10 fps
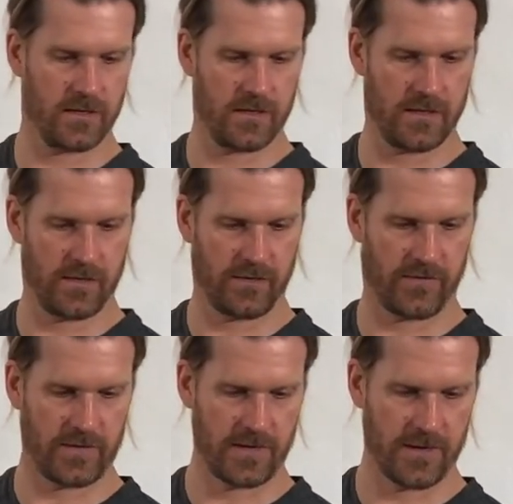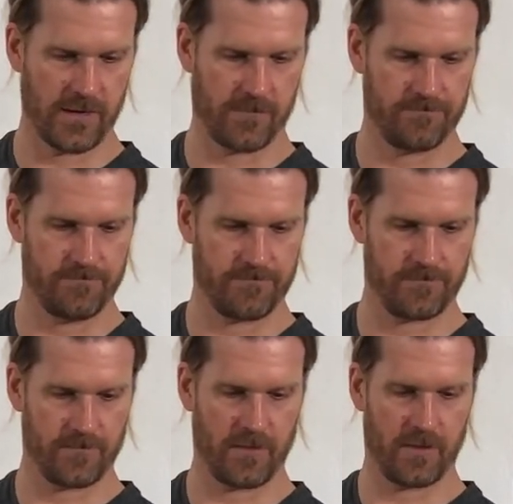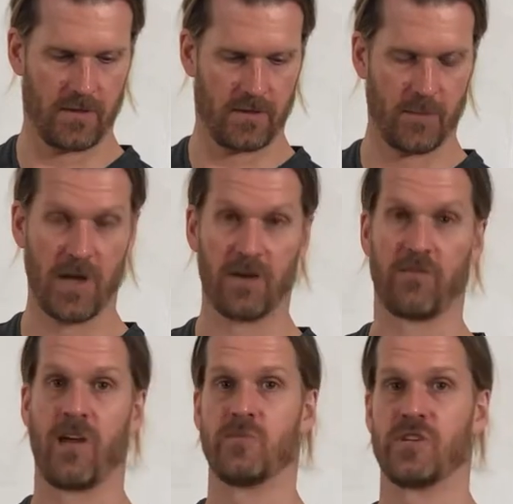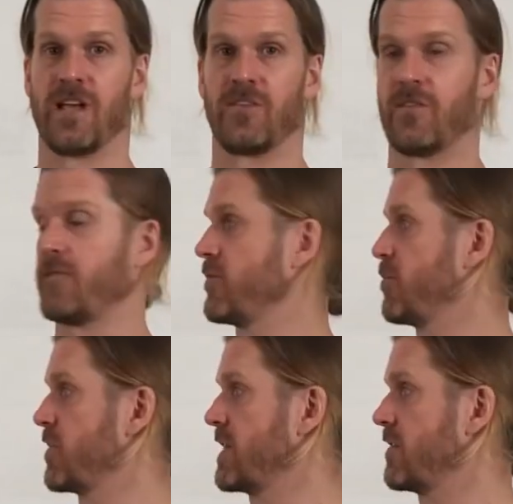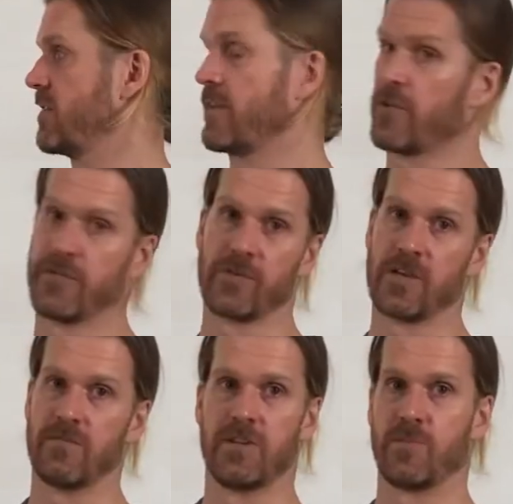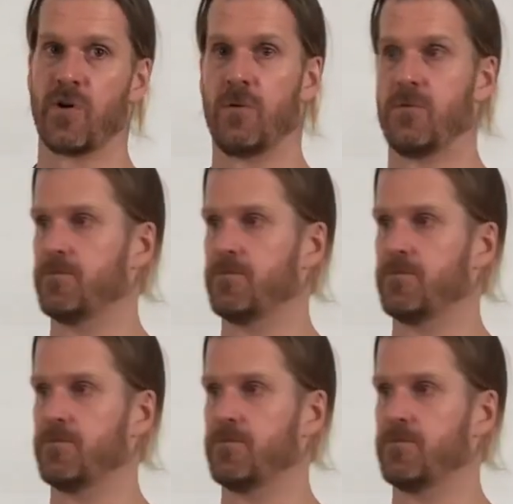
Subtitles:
is the amount of time she has left to breathe. That's also given in the problem.